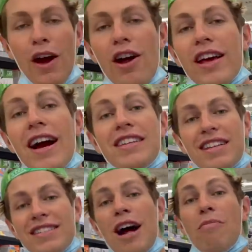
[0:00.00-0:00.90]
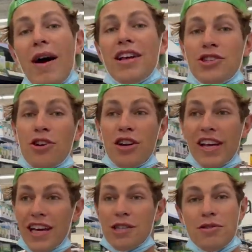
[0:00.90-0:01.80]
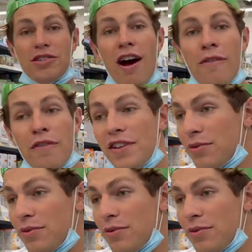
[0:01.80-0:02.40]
right, guys, it is now my turn to get some stuff for this